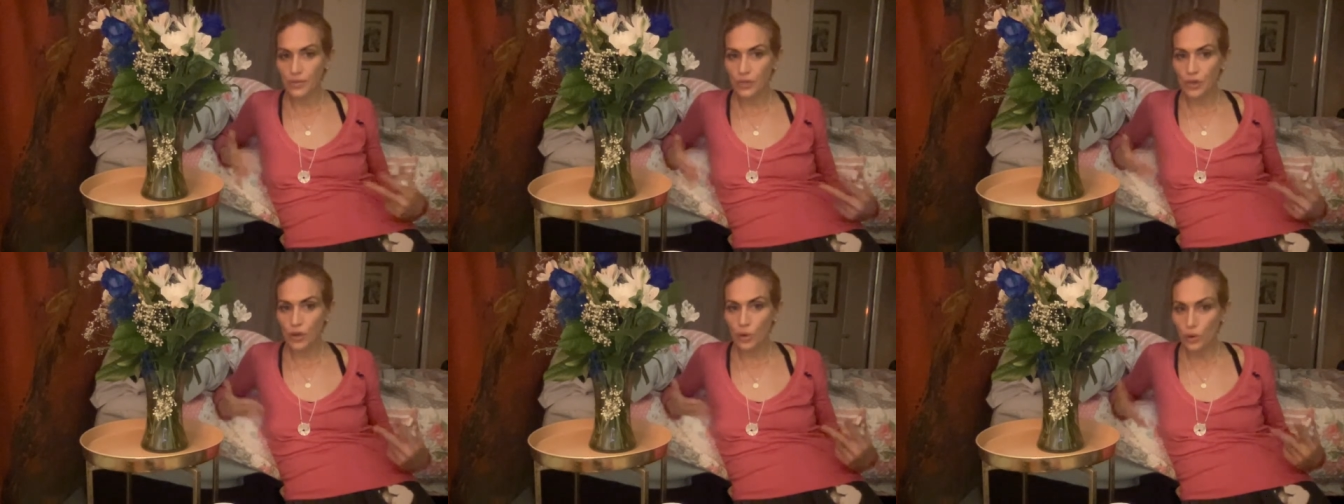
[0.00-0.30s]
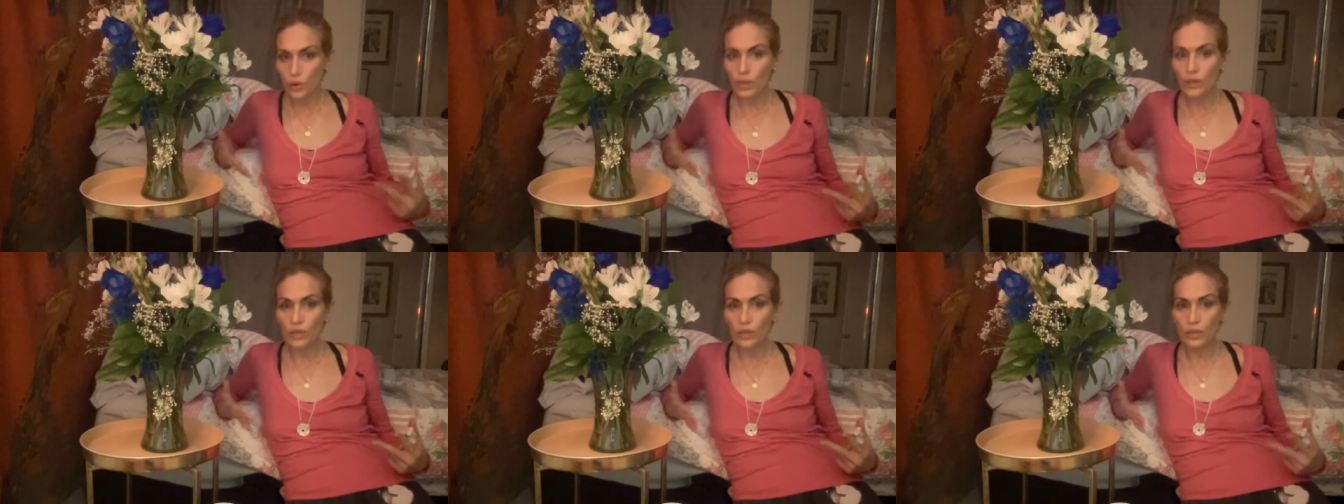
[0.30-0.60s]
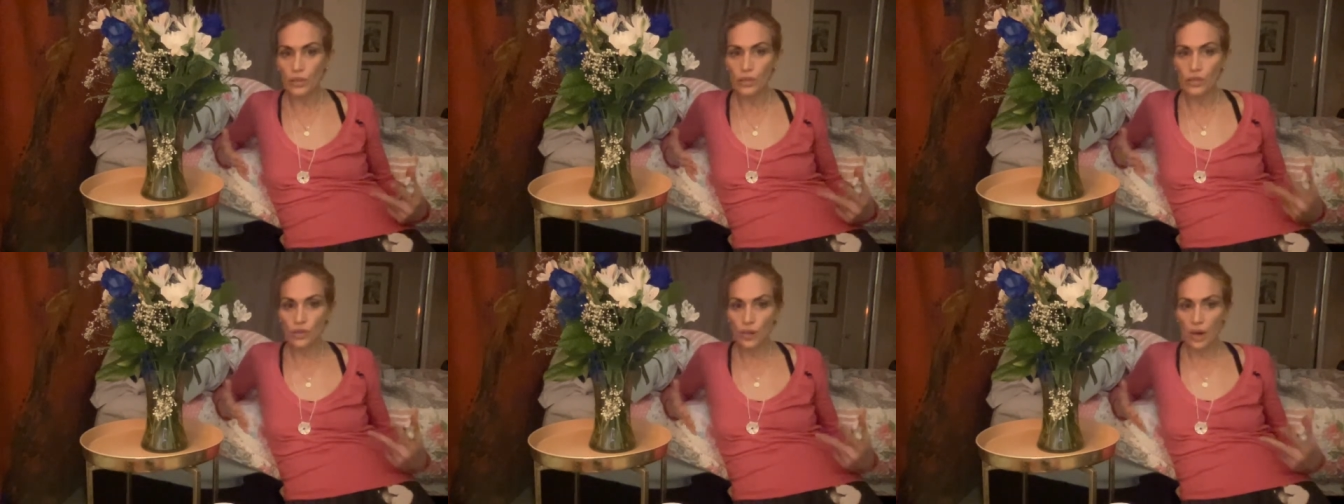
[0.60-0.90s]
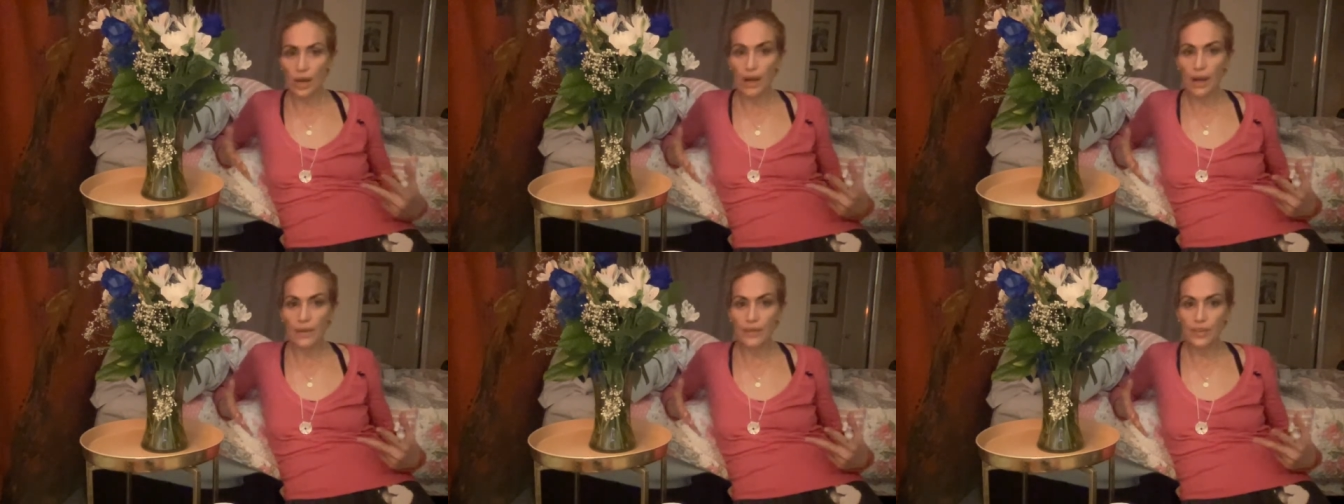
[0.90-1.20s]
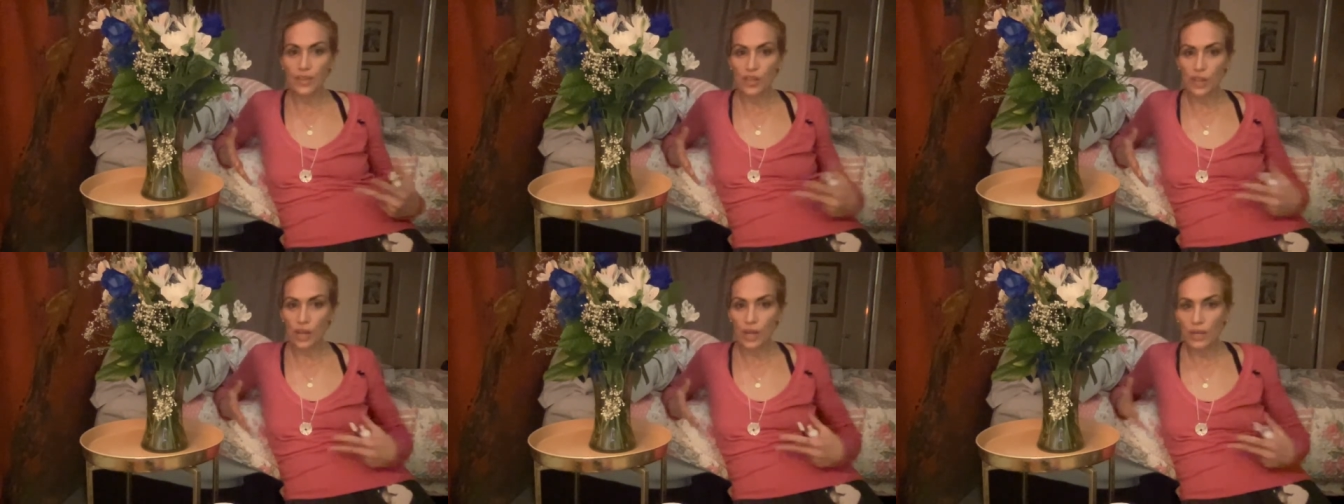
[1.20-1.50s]
to go and try to have a
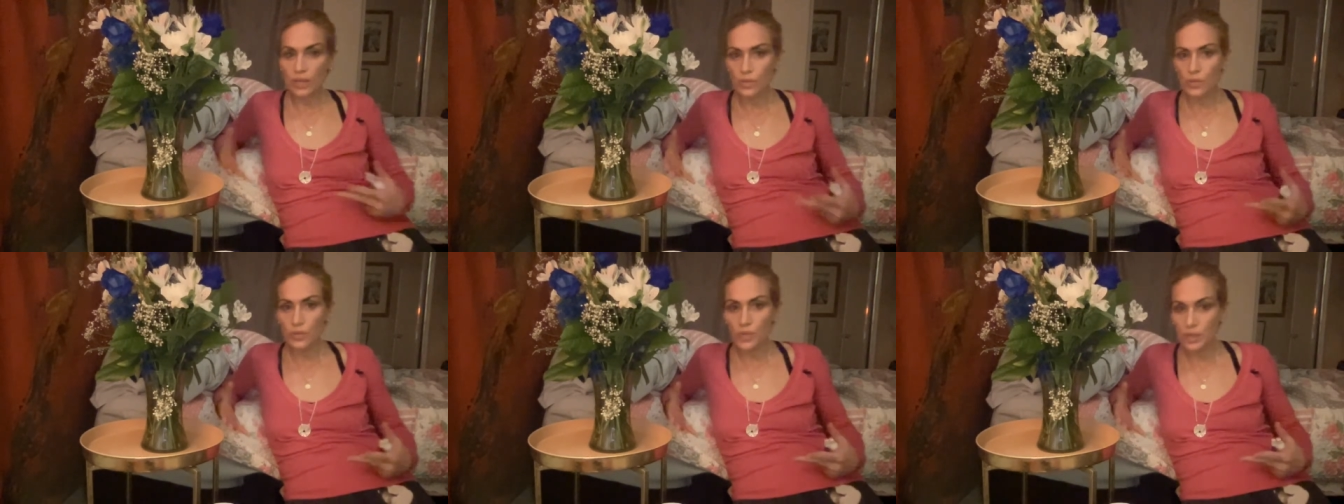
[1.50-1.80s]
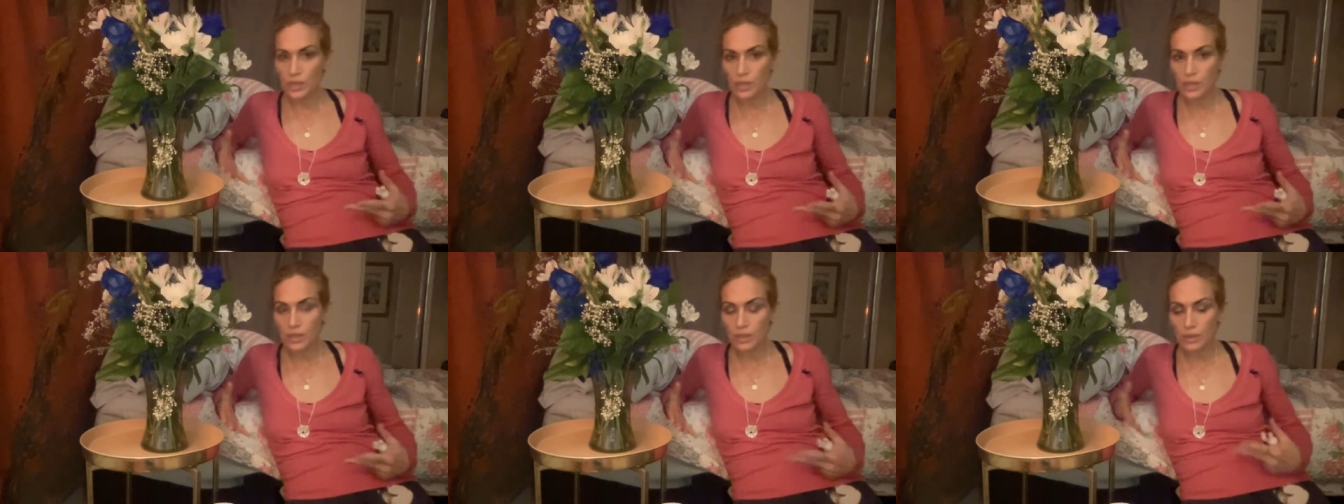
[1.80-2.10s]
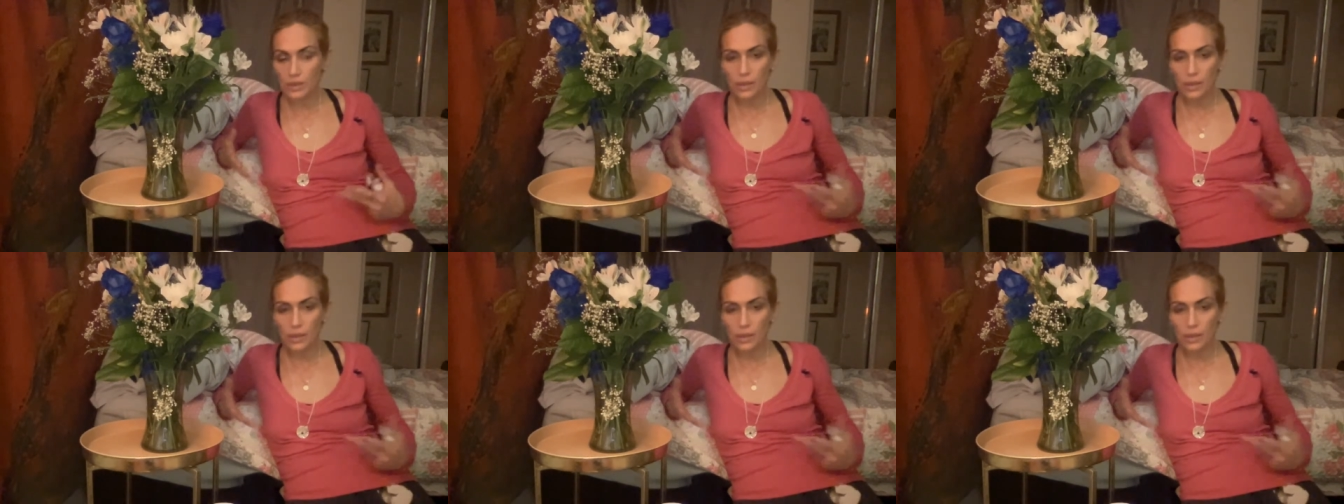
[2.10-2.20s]
chance with this.